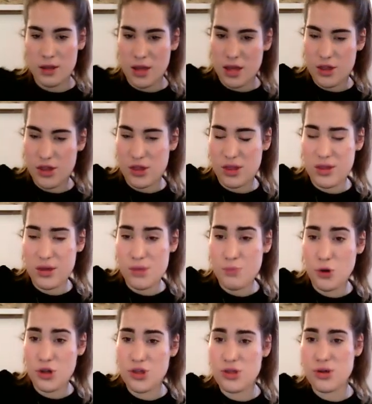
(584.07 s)
At this
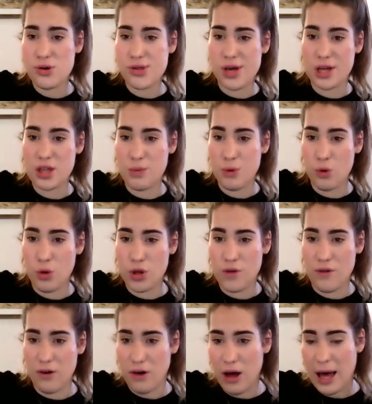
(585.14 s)
point, she's also had to put one of
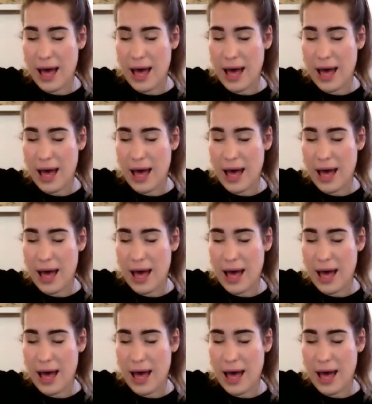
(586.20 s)
her